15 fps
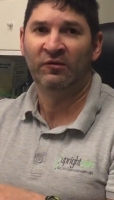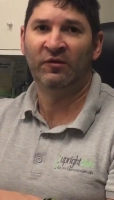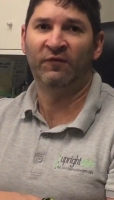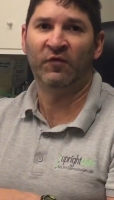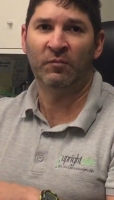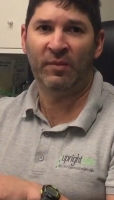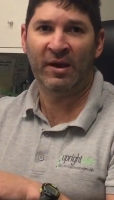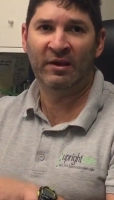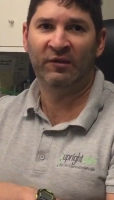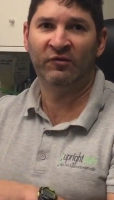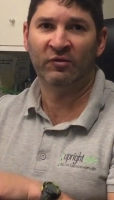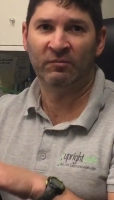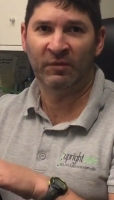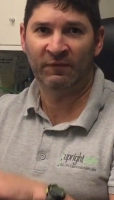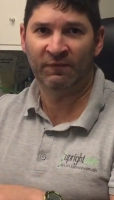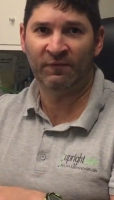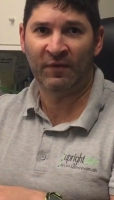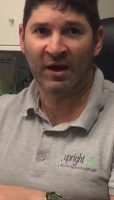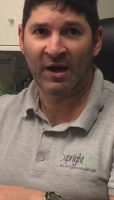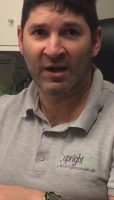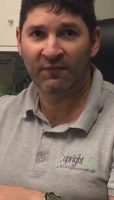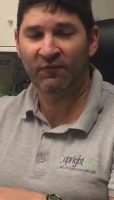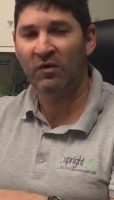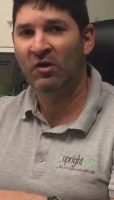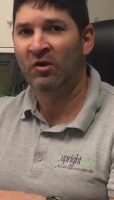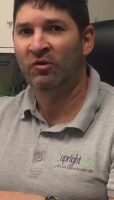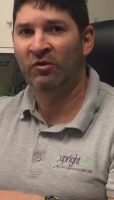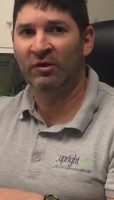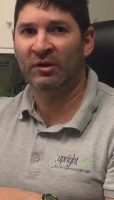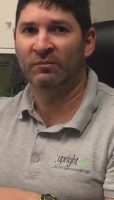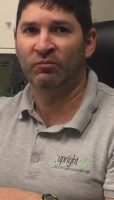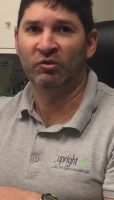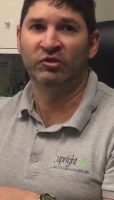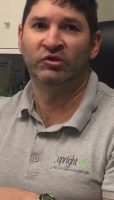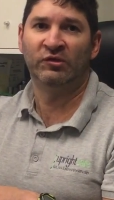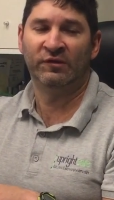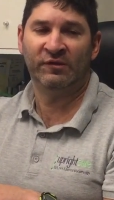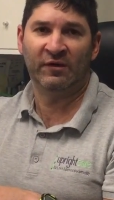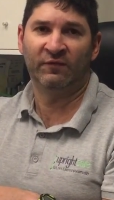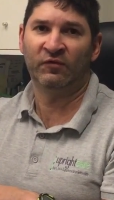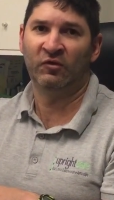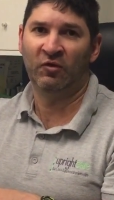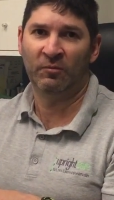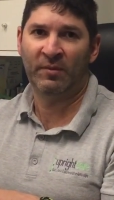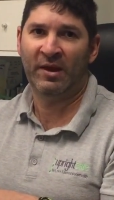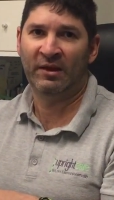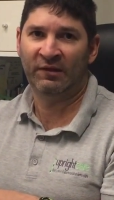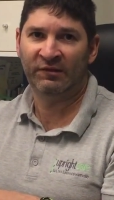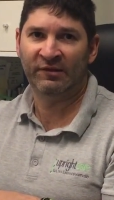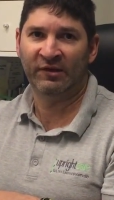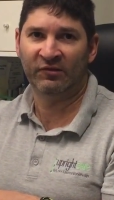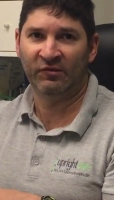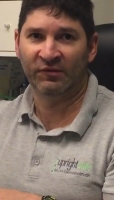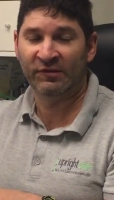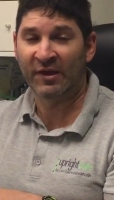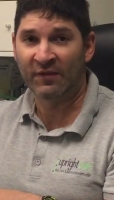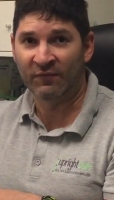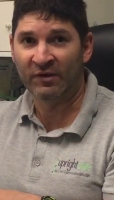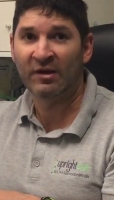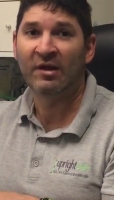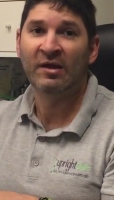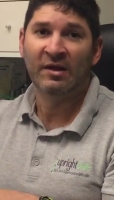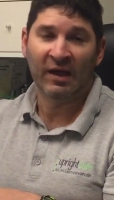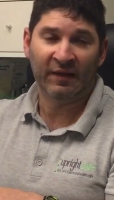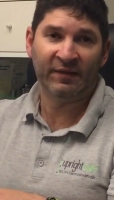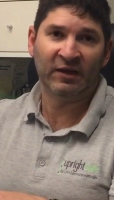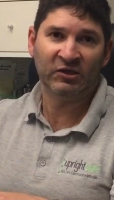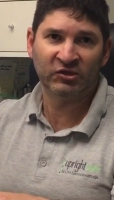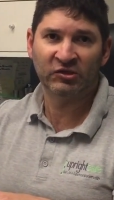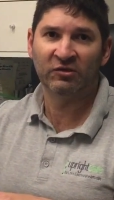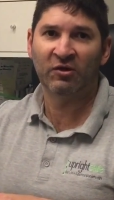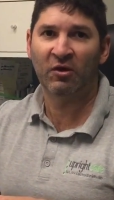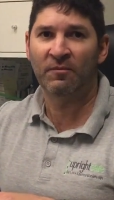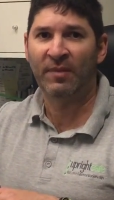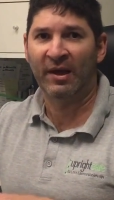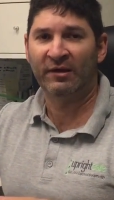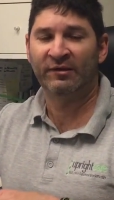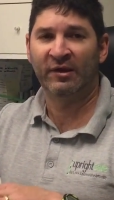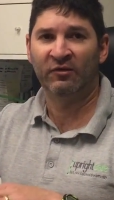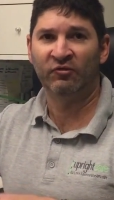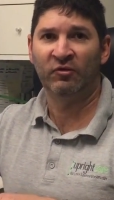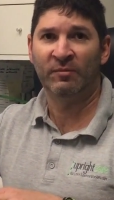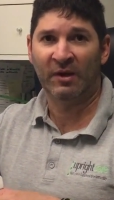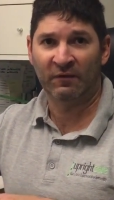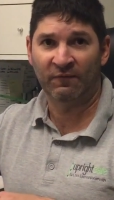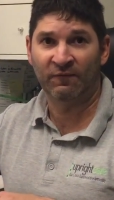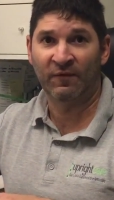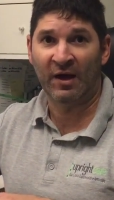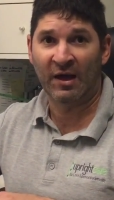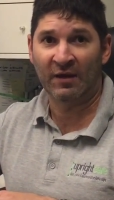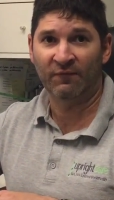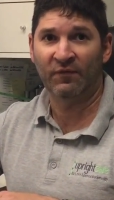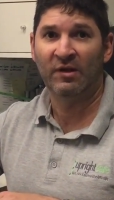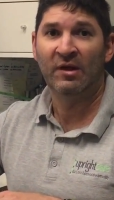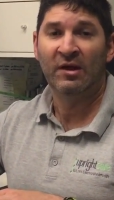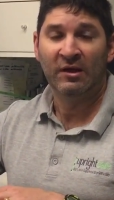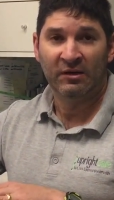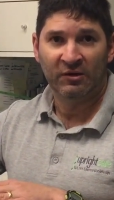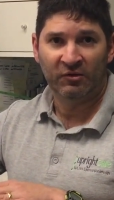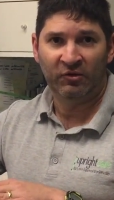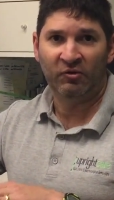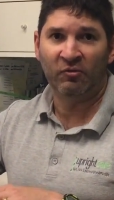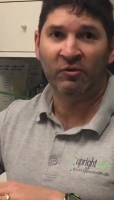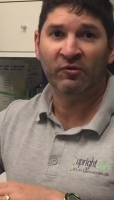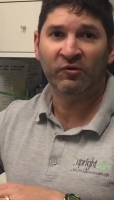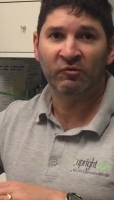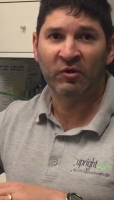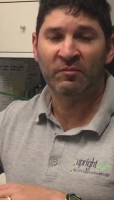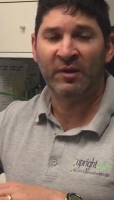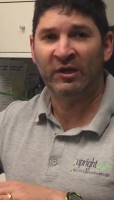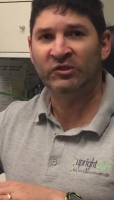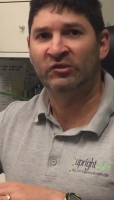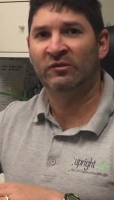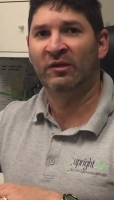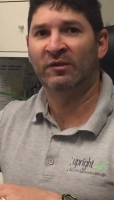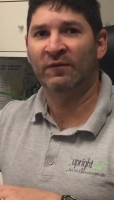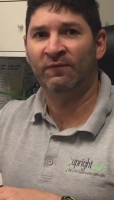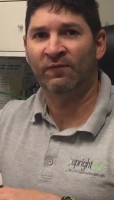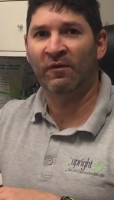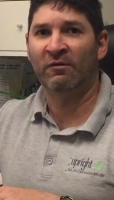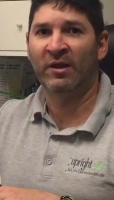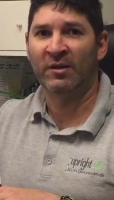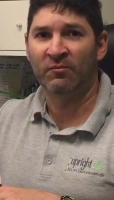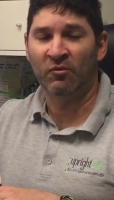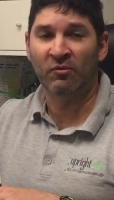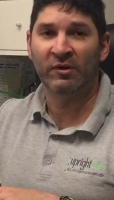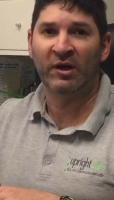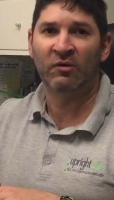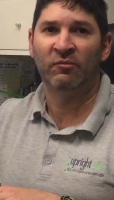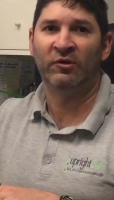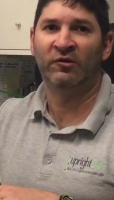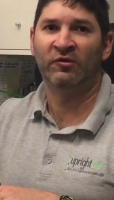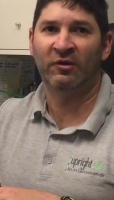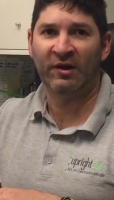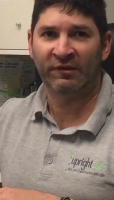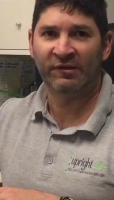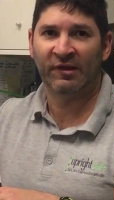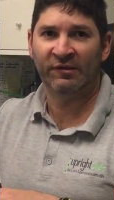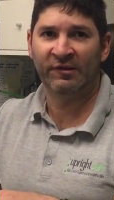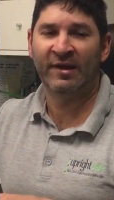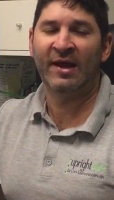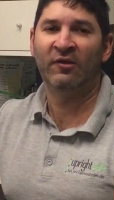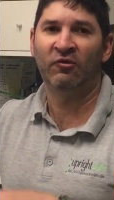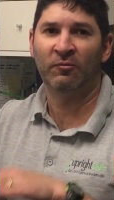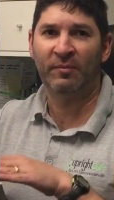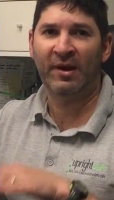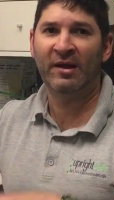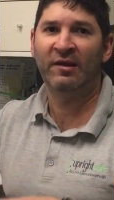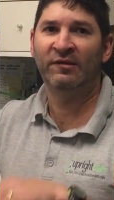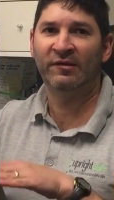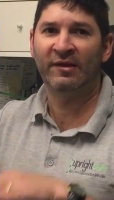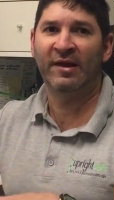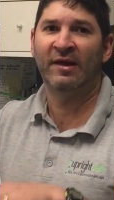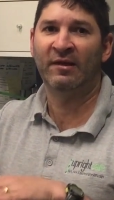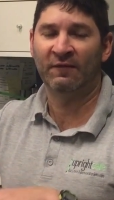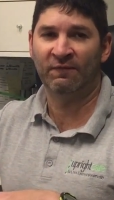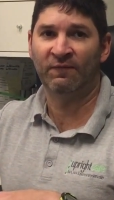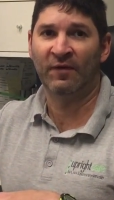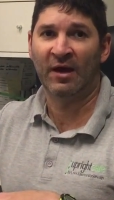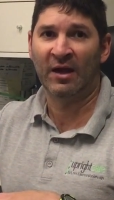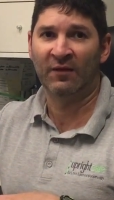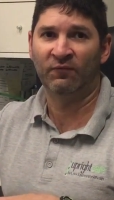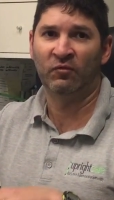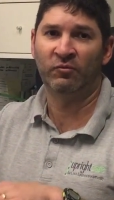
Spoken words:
So if your pain is normally 5, you can push yourself till your pain is 6 or 7, and then it should go back down to about 5. You also want to make sure that the following morning, when you start exercising again, your pain is again at 5.